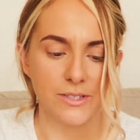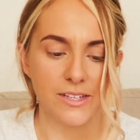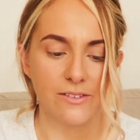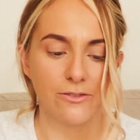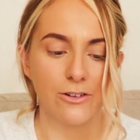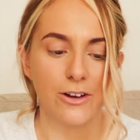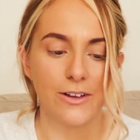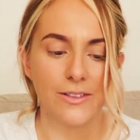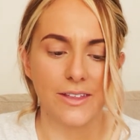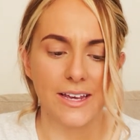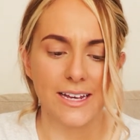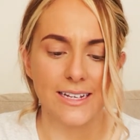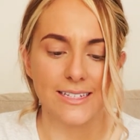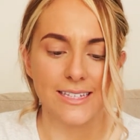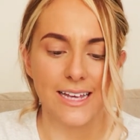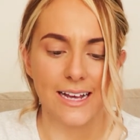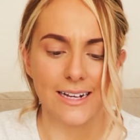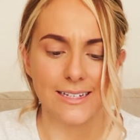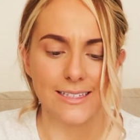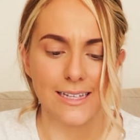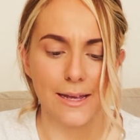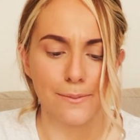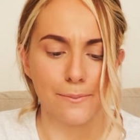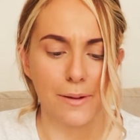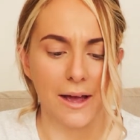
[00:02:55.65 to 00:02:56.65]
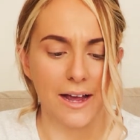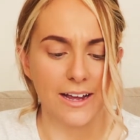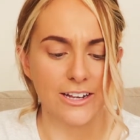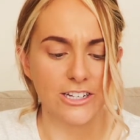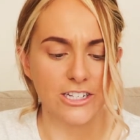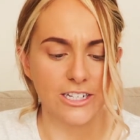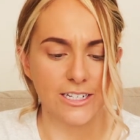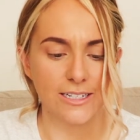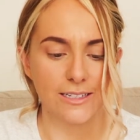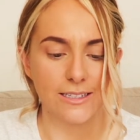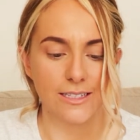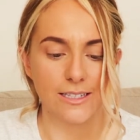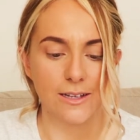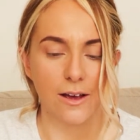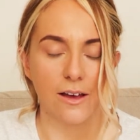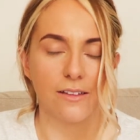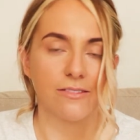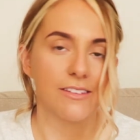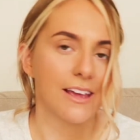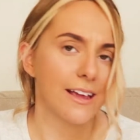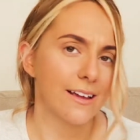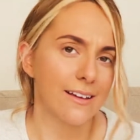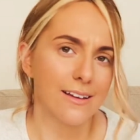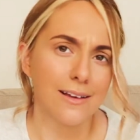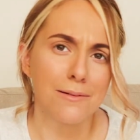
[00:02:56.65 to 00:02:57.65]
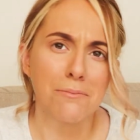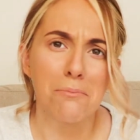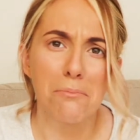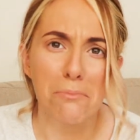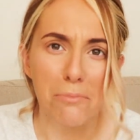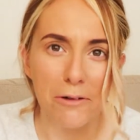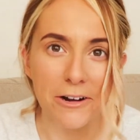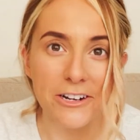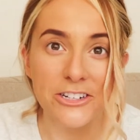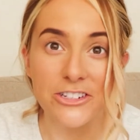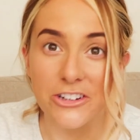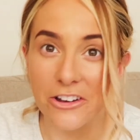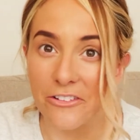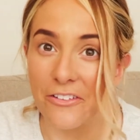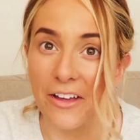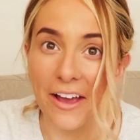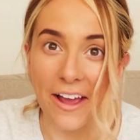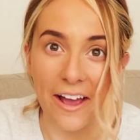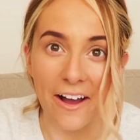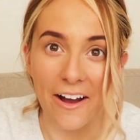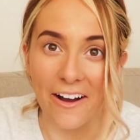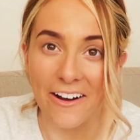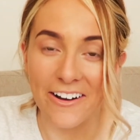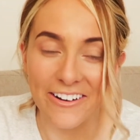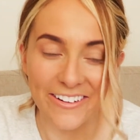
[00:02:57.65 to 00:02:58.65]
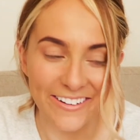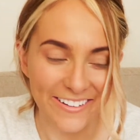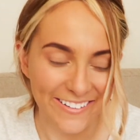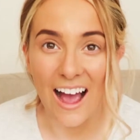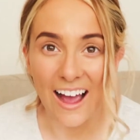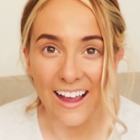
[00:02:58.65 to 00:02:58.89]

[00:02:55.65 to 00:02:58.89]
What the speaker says: They've got the exact same packaging, so I think pretty sure they are.